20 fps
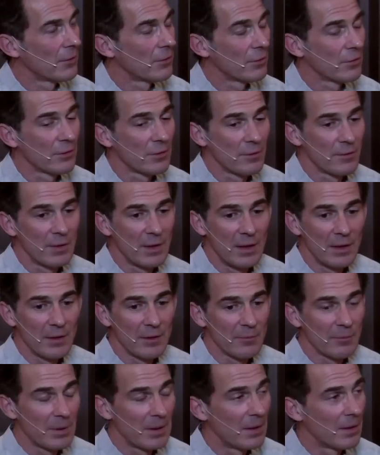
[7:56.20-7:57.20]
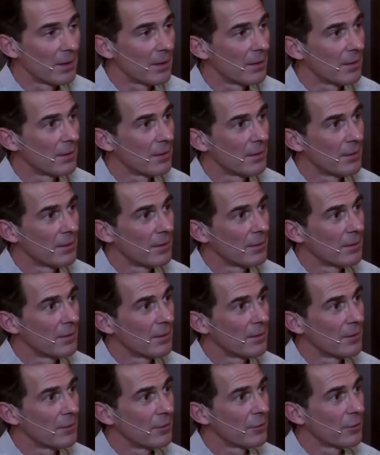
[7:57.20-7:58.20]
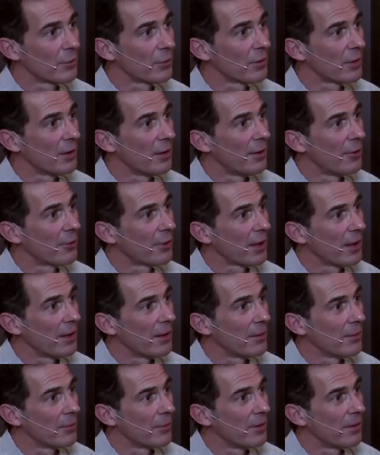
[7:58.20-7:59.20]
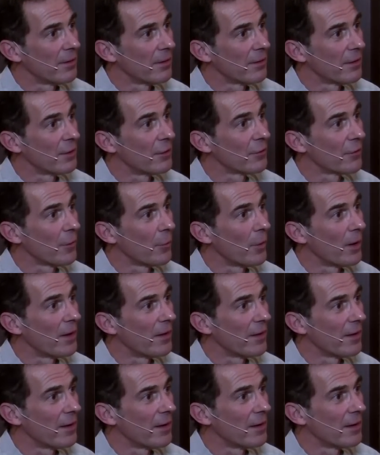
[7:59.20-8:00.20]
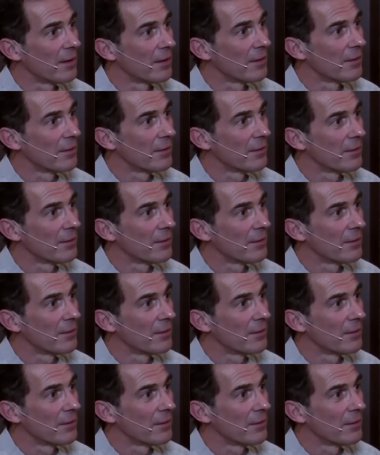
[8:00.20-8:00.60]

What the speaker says: just a feeling of being totally okay with things the way they are.